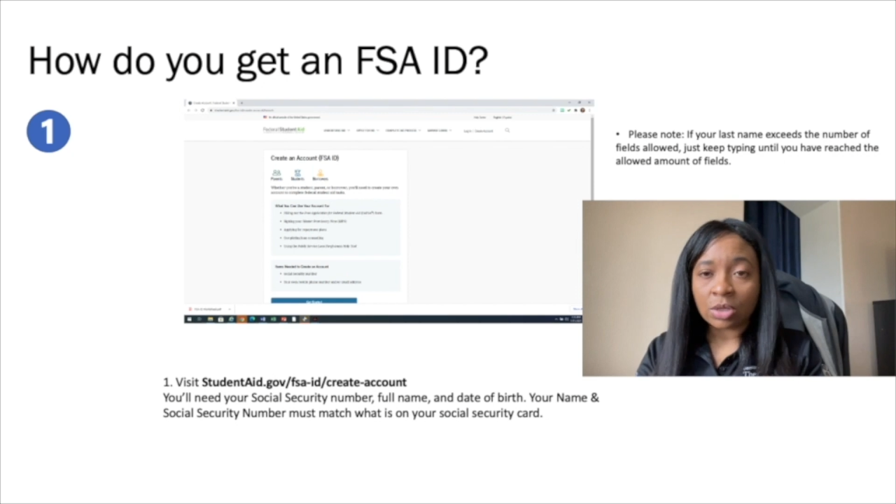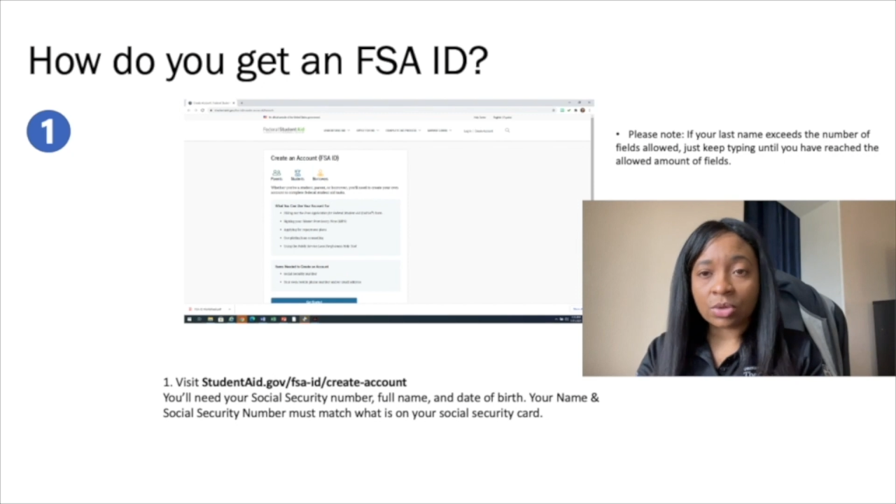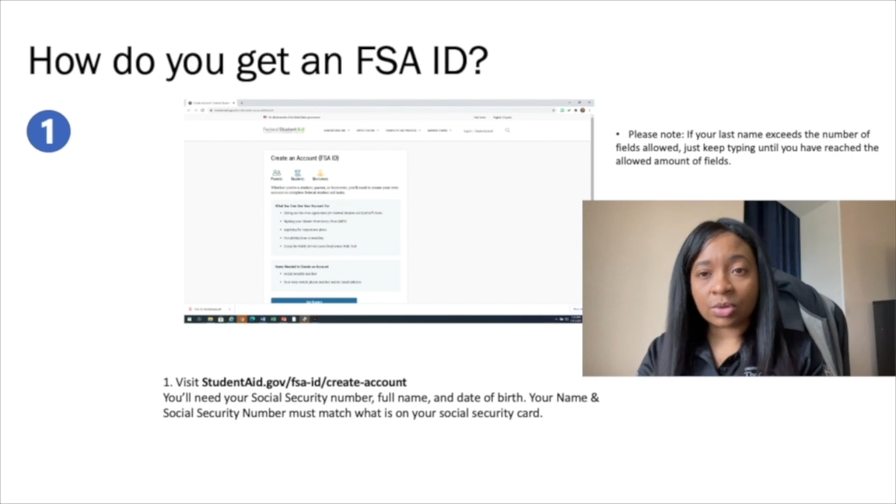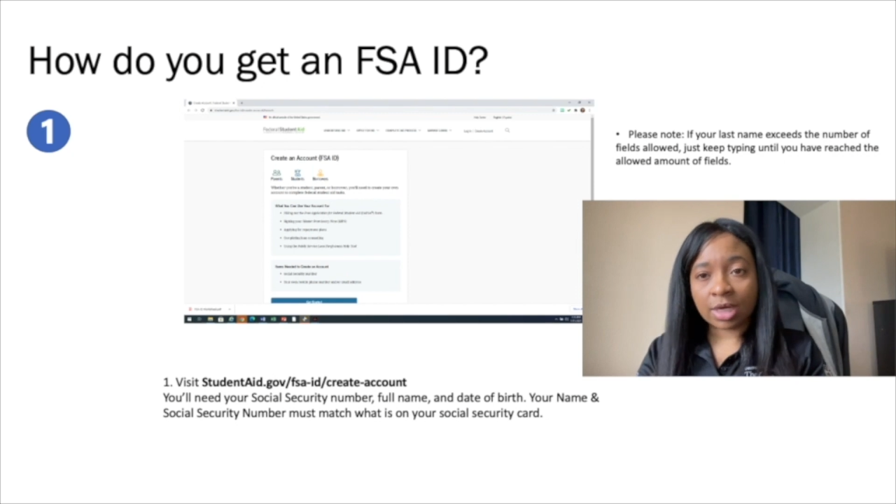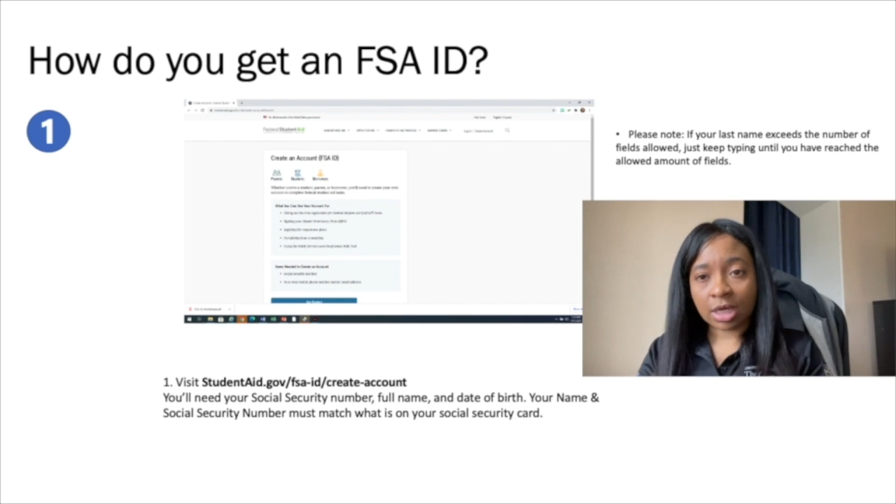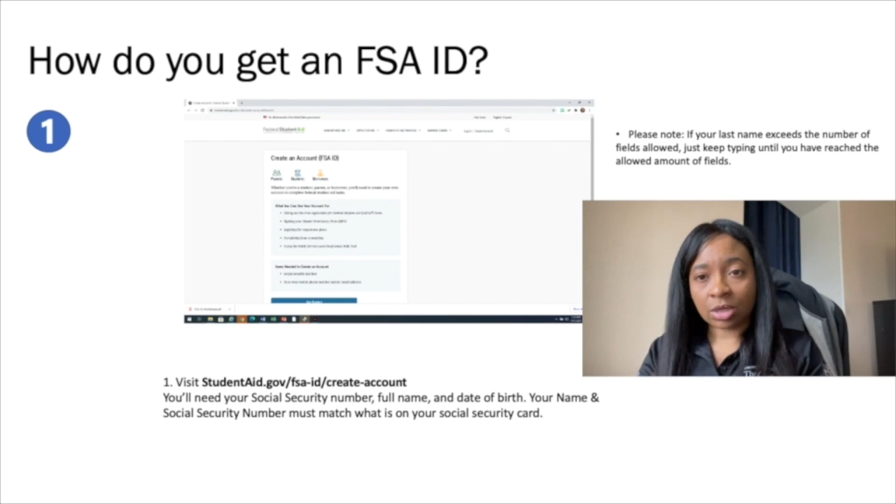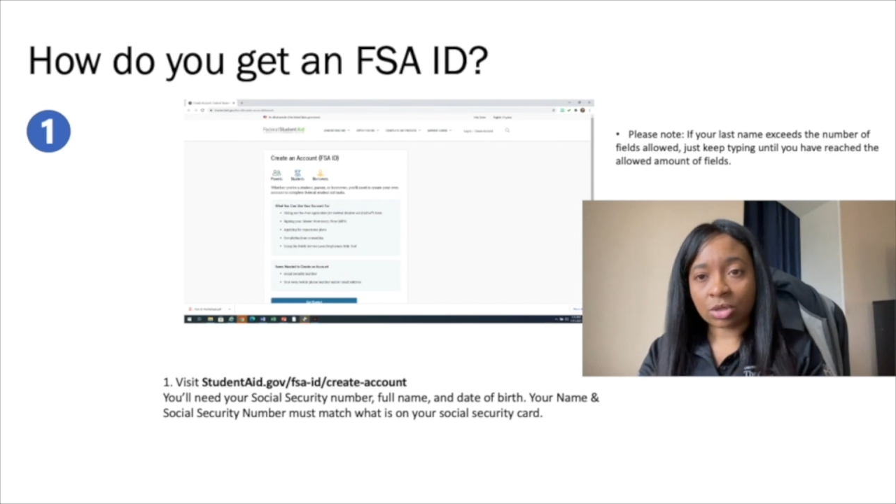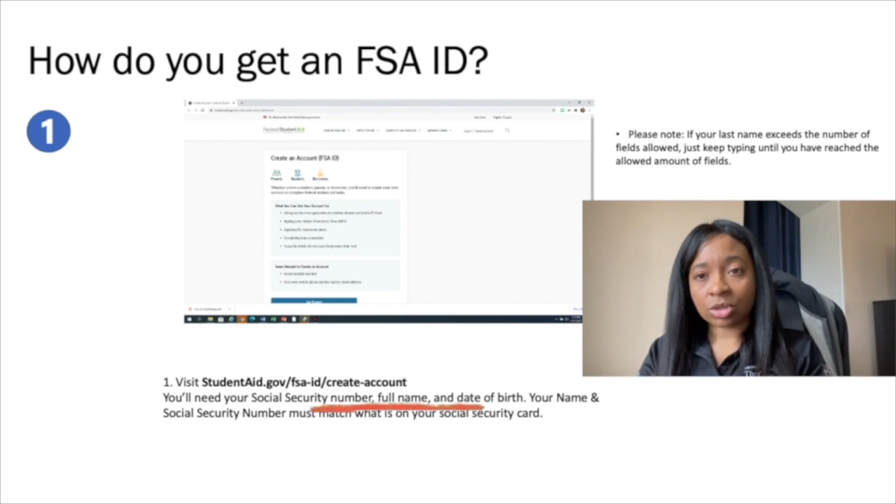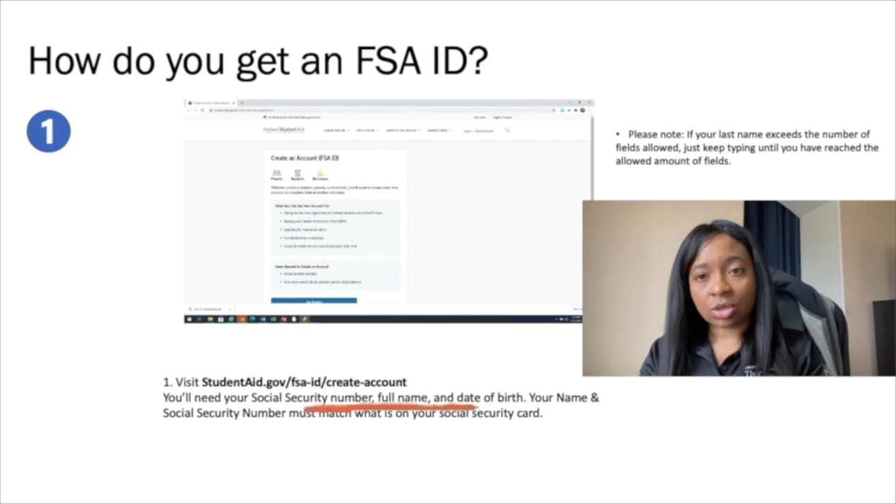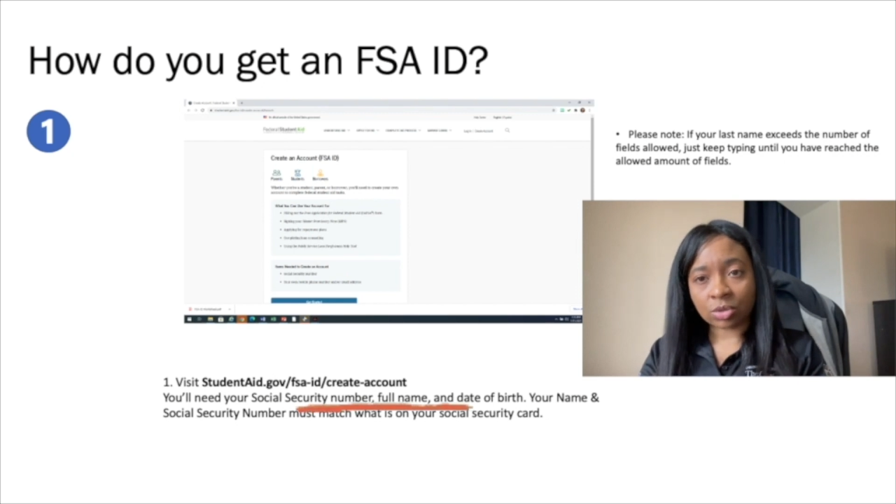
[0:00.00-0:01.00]
You'll need
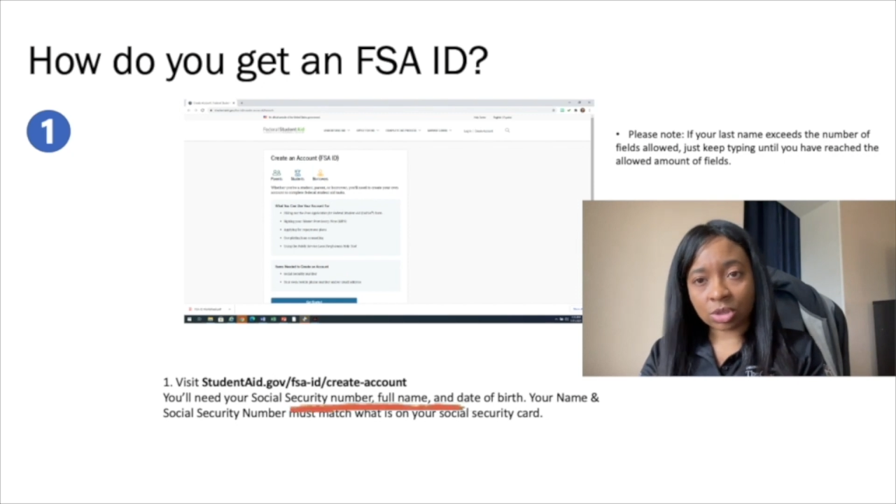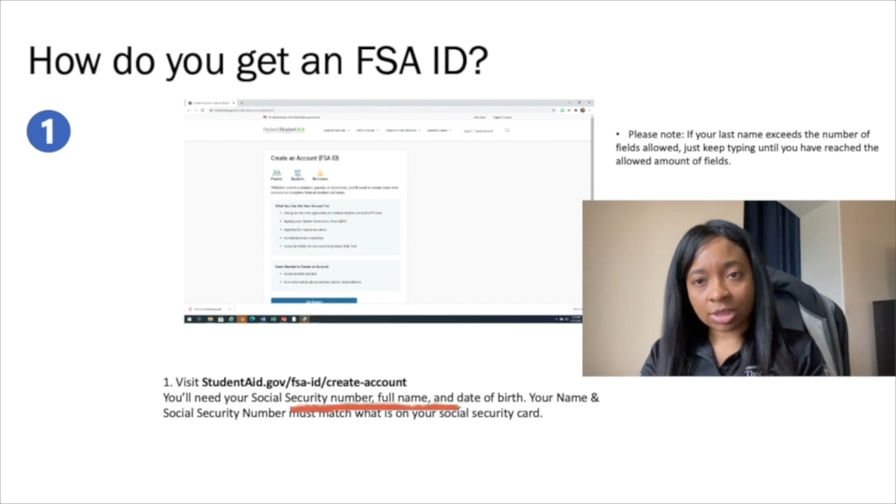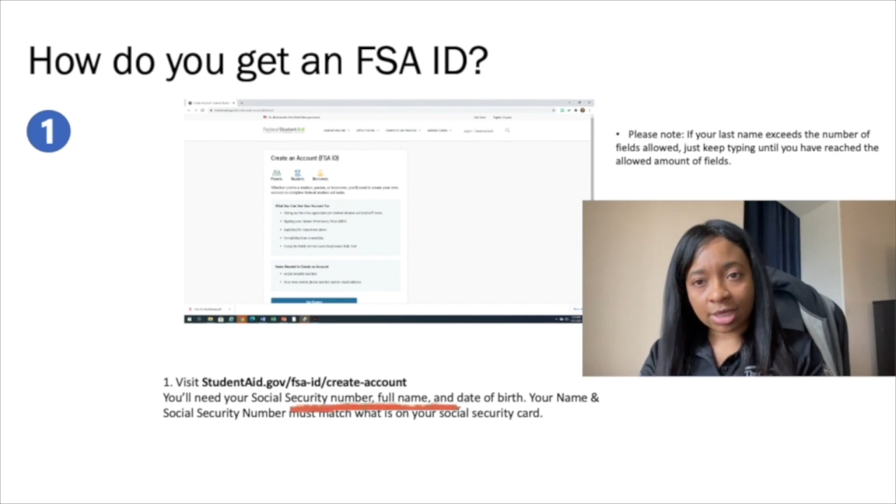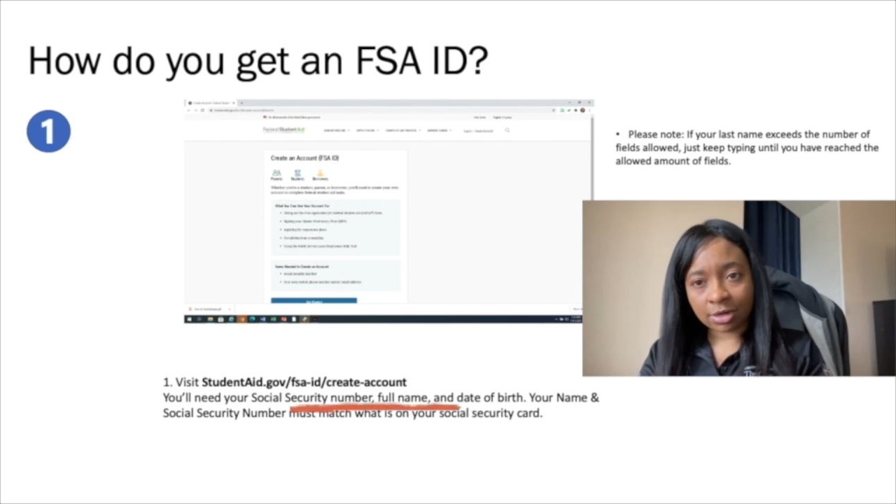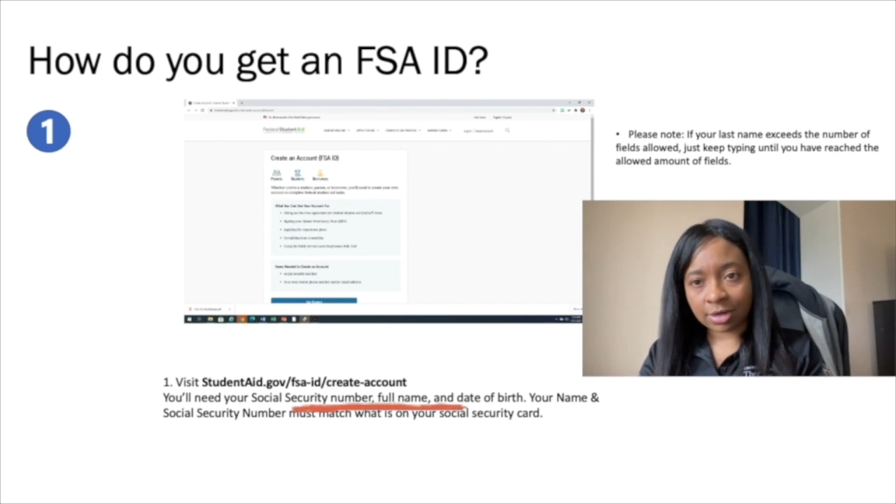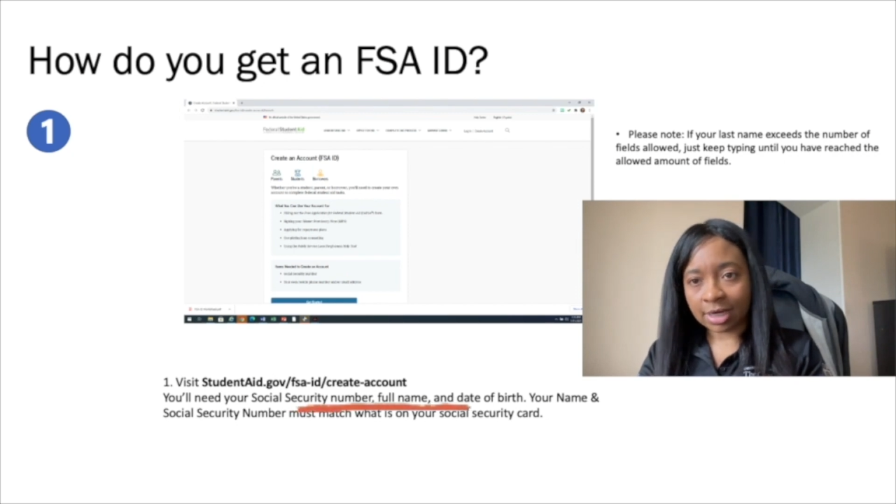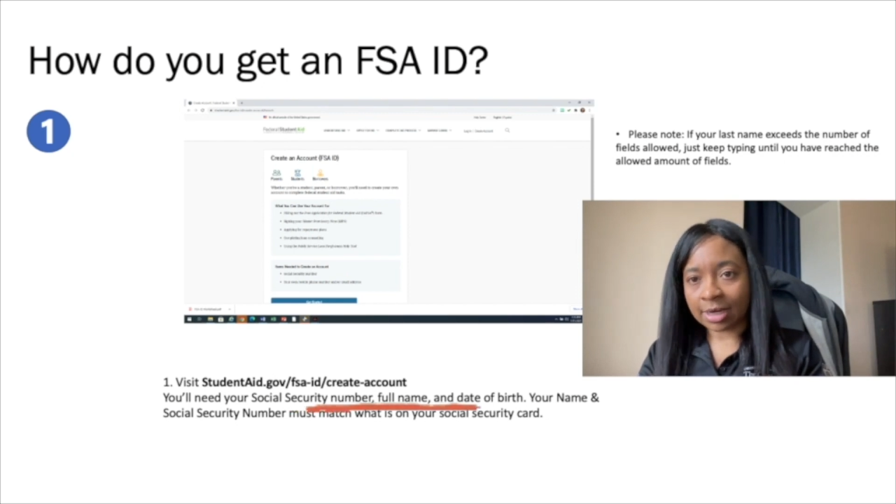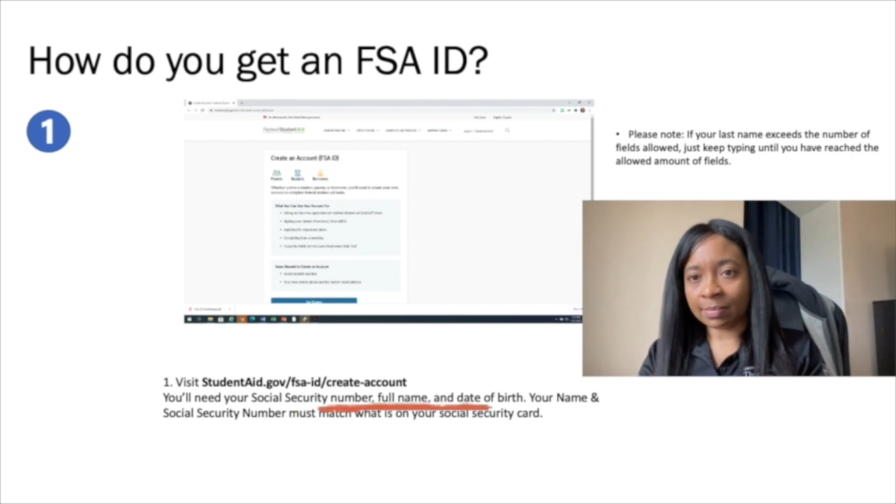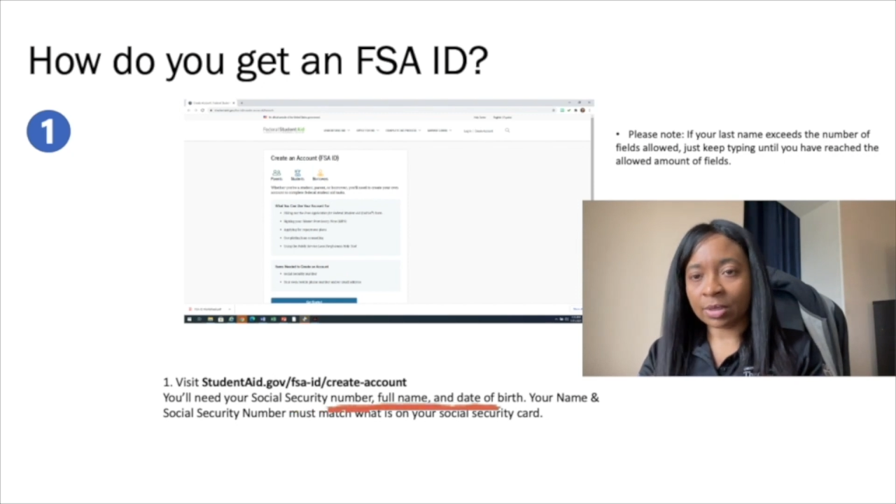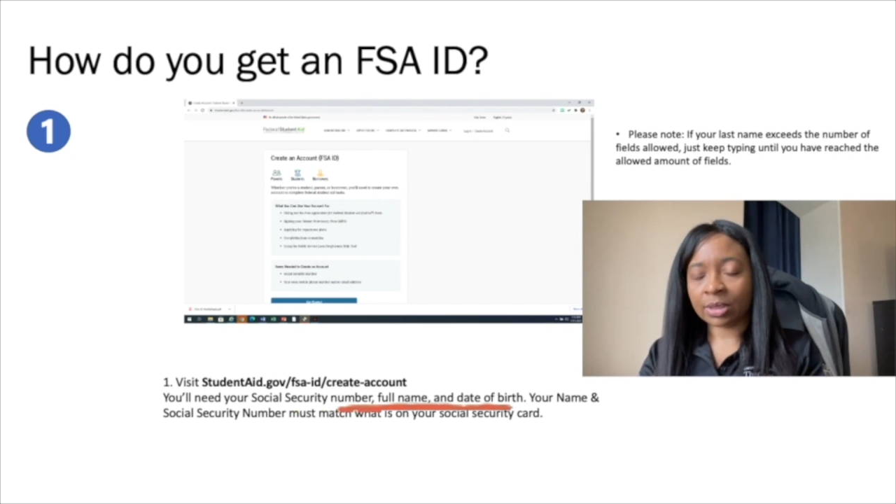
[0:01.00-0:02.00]
your social security
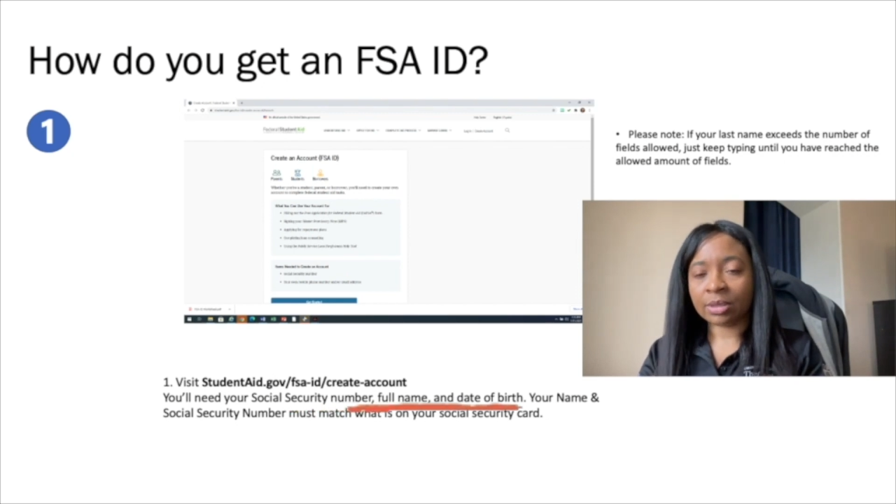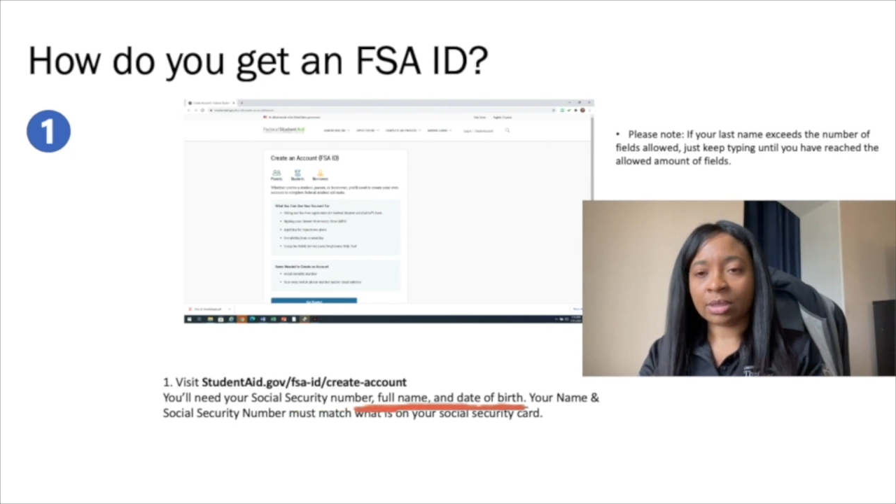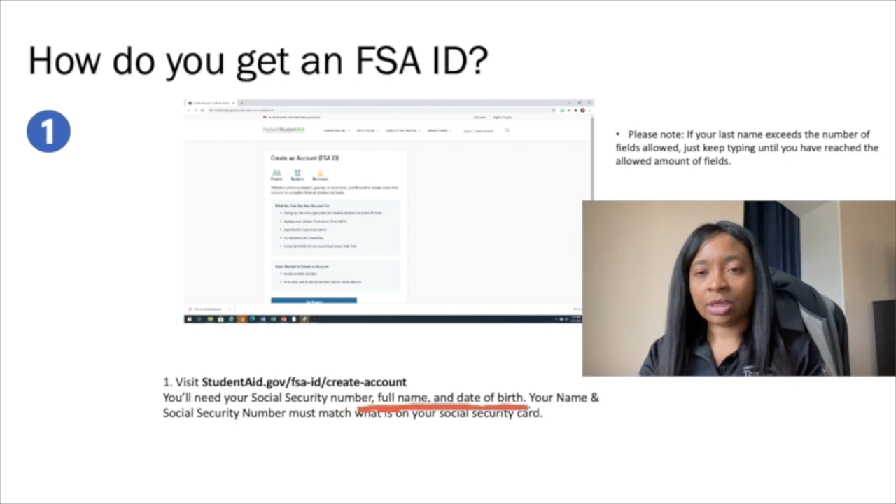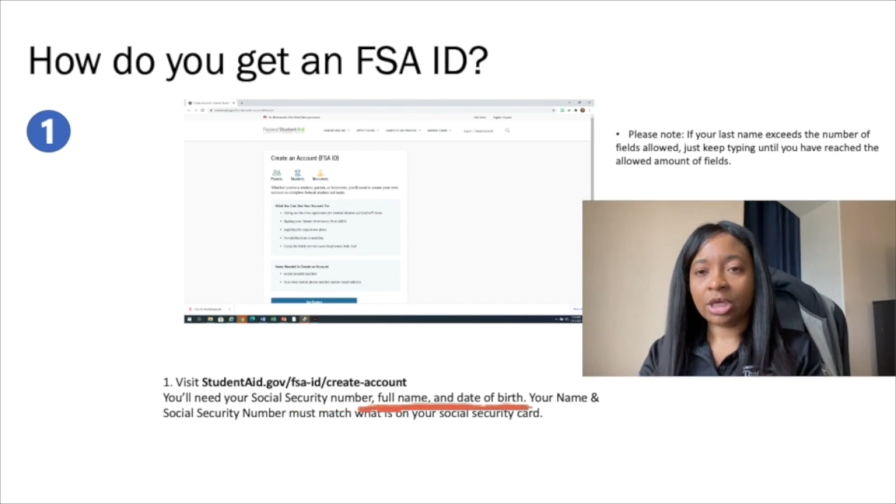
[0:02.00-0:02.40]
number,